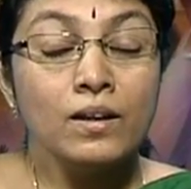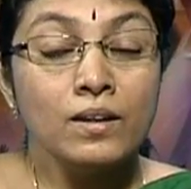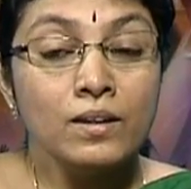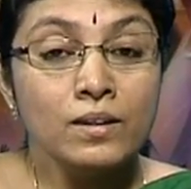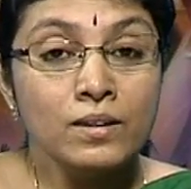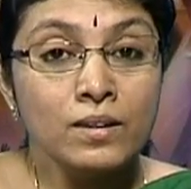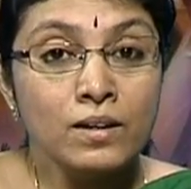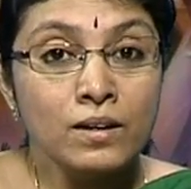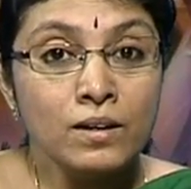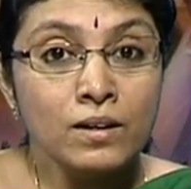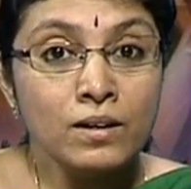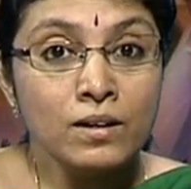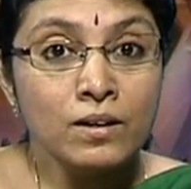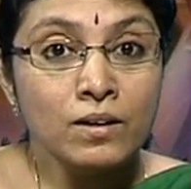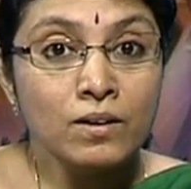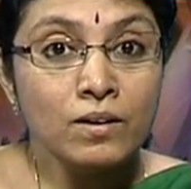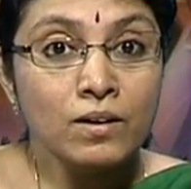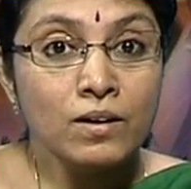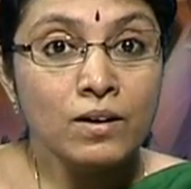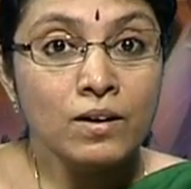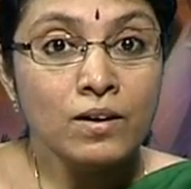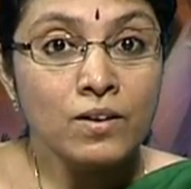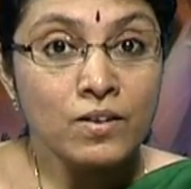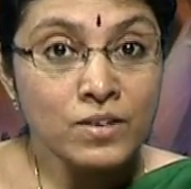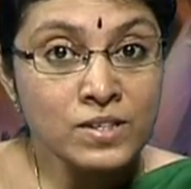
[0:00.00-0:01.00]
the
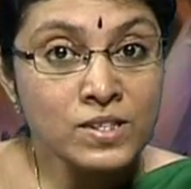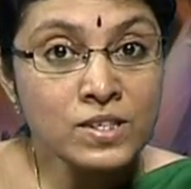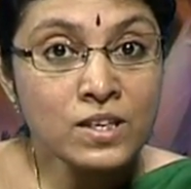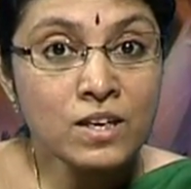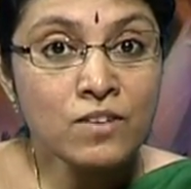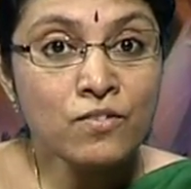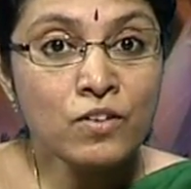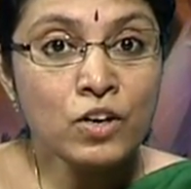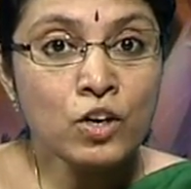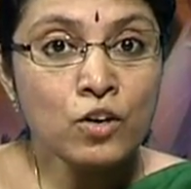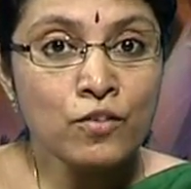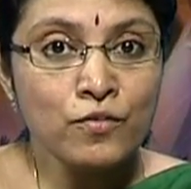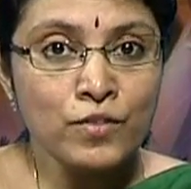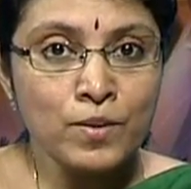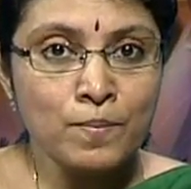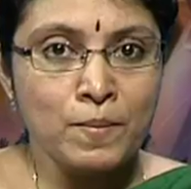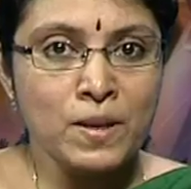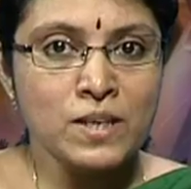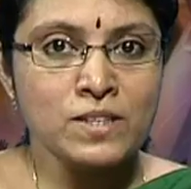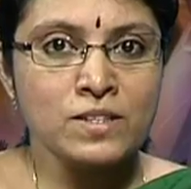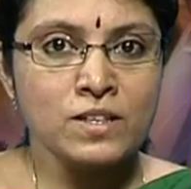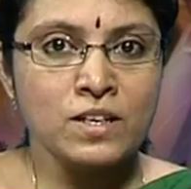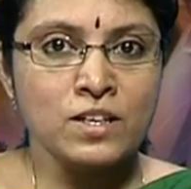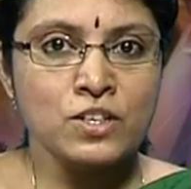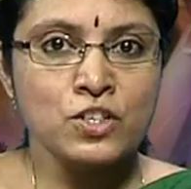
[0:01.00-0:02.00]
receiver of the
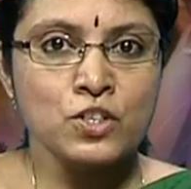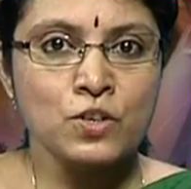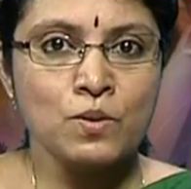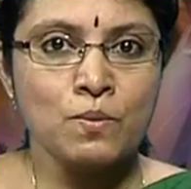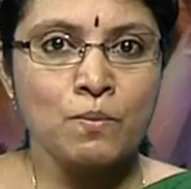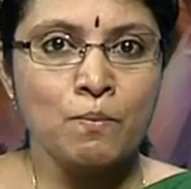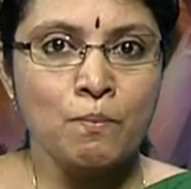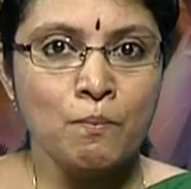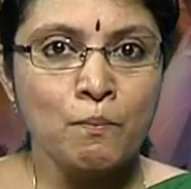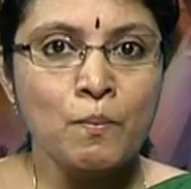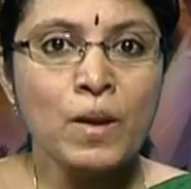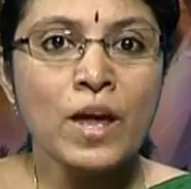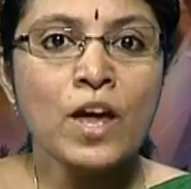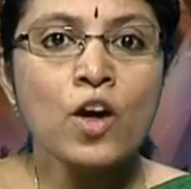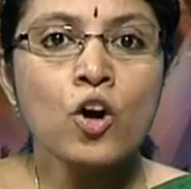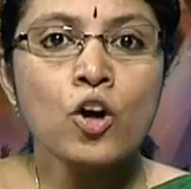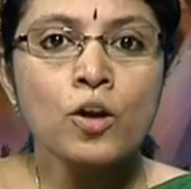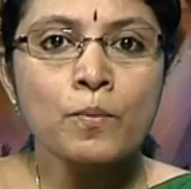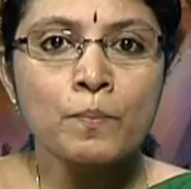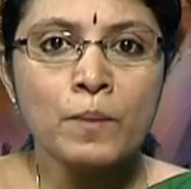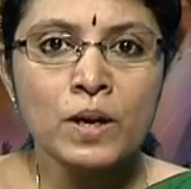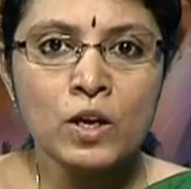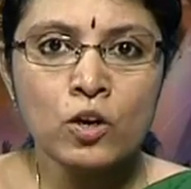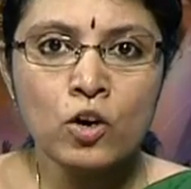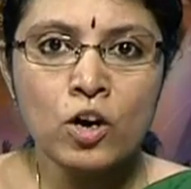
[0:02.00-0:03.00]
message may or
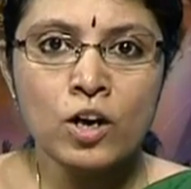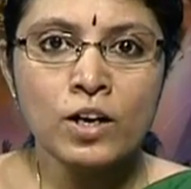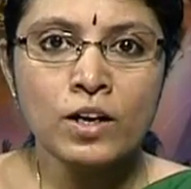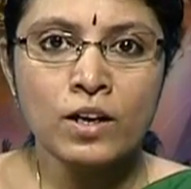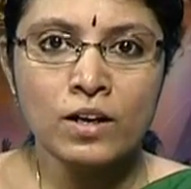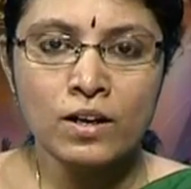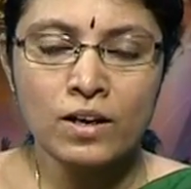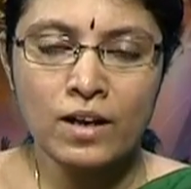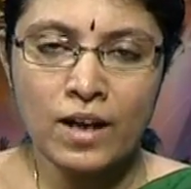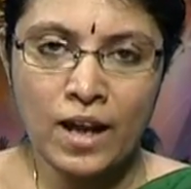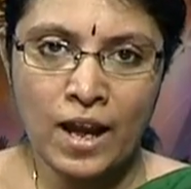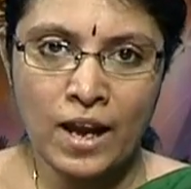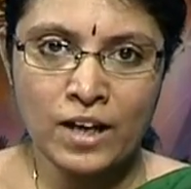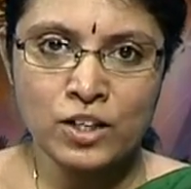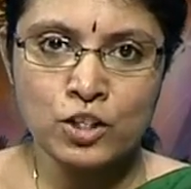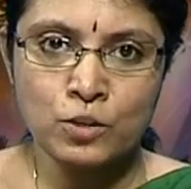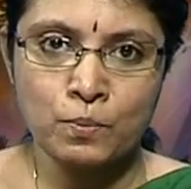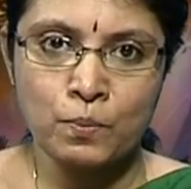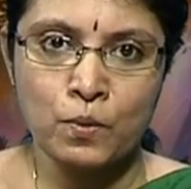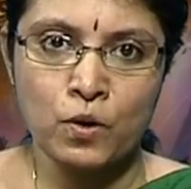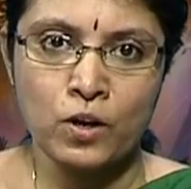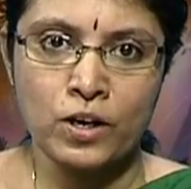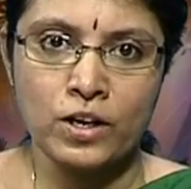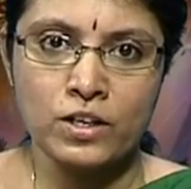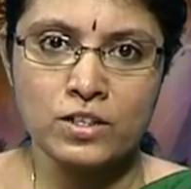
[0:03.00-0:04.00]
may not act
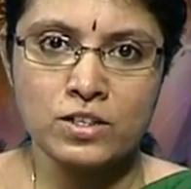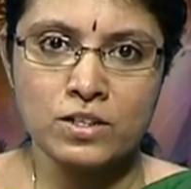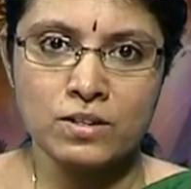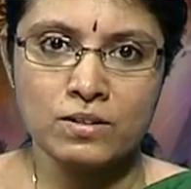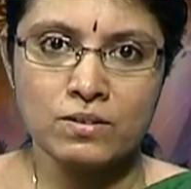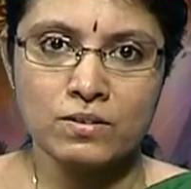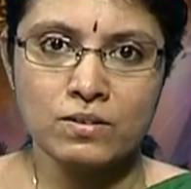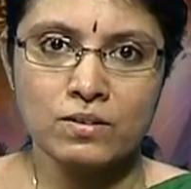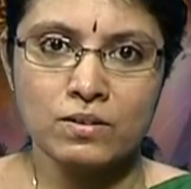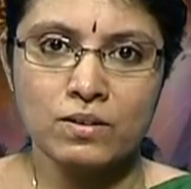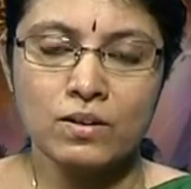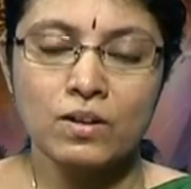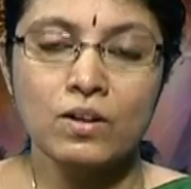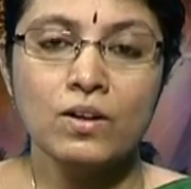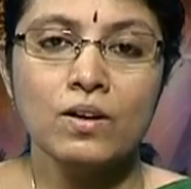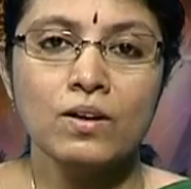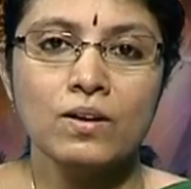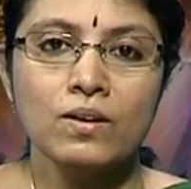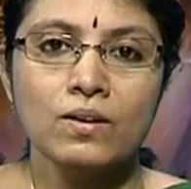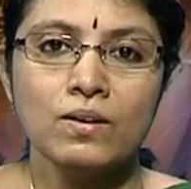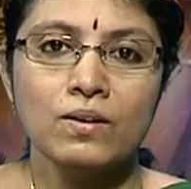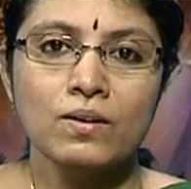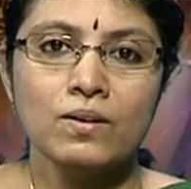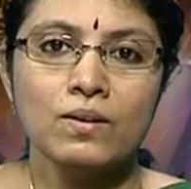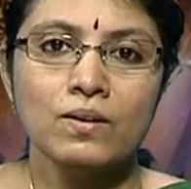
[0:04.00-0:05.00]
upon it.
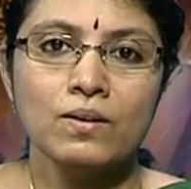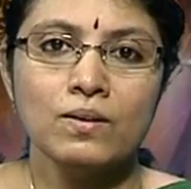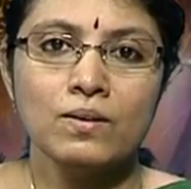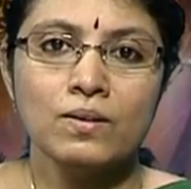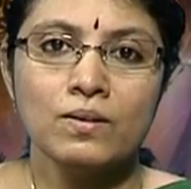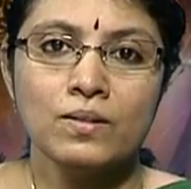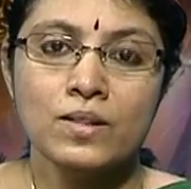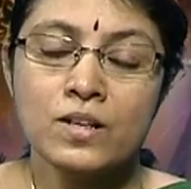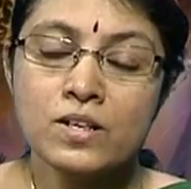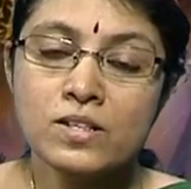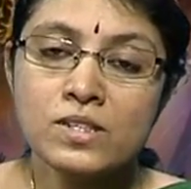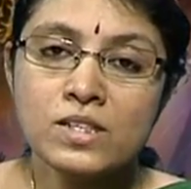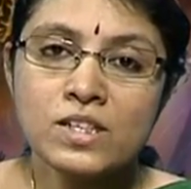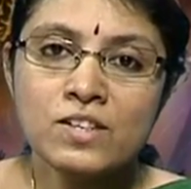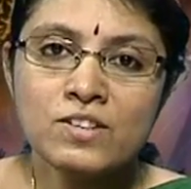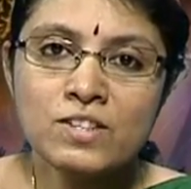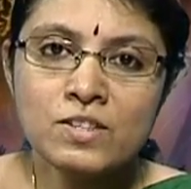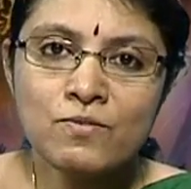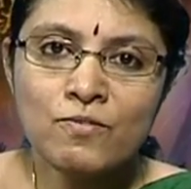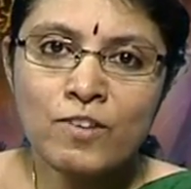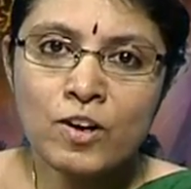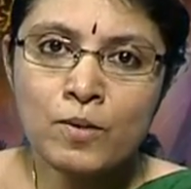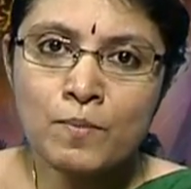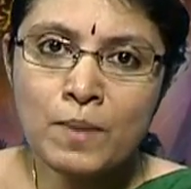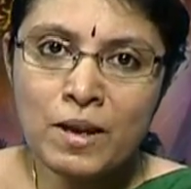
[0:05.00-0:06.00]
The
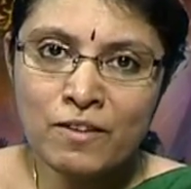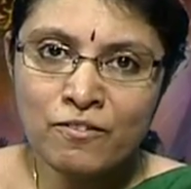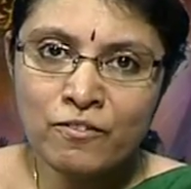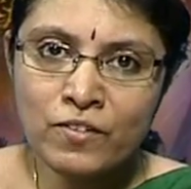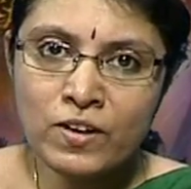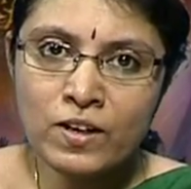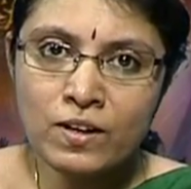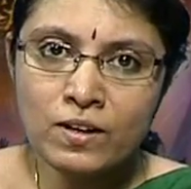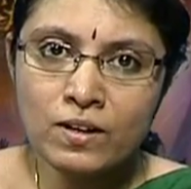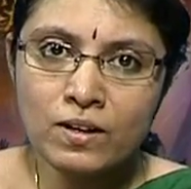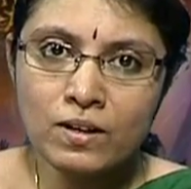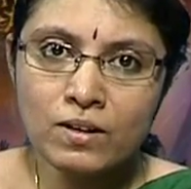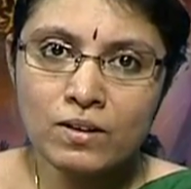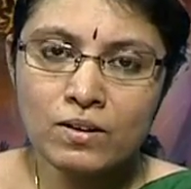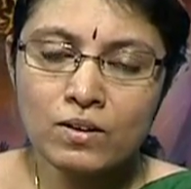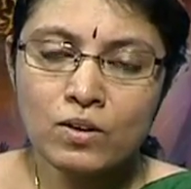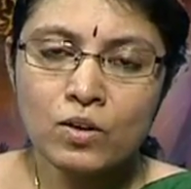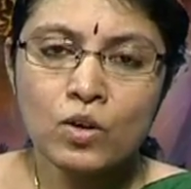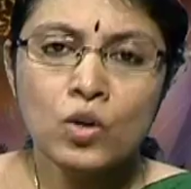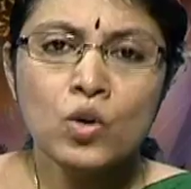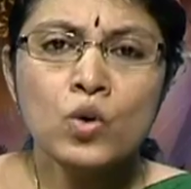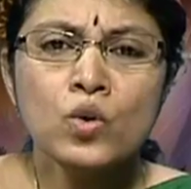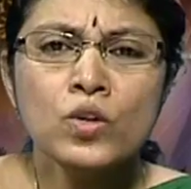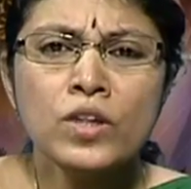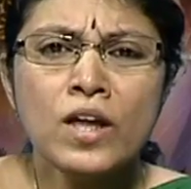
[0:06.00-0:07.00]
receiver may feel,
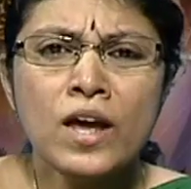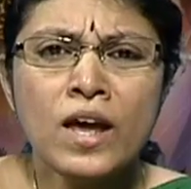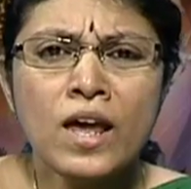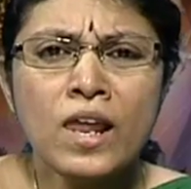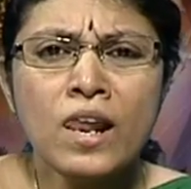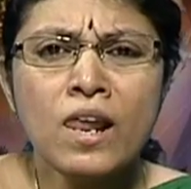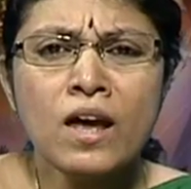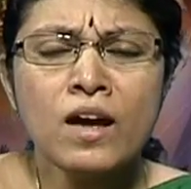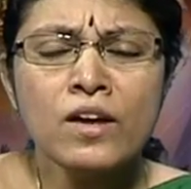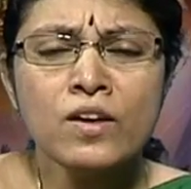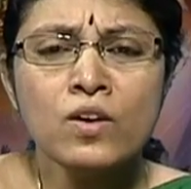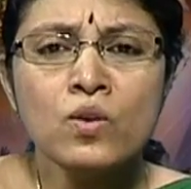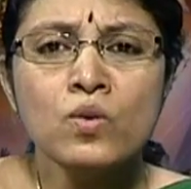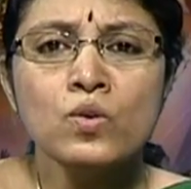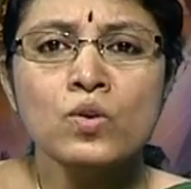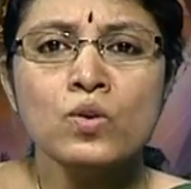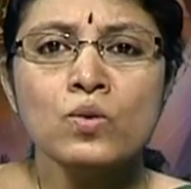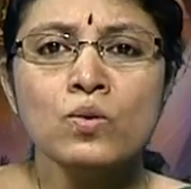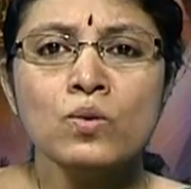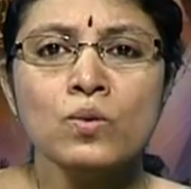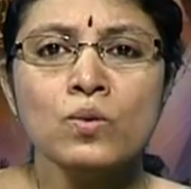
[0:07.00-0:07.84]
"Who the hell are you to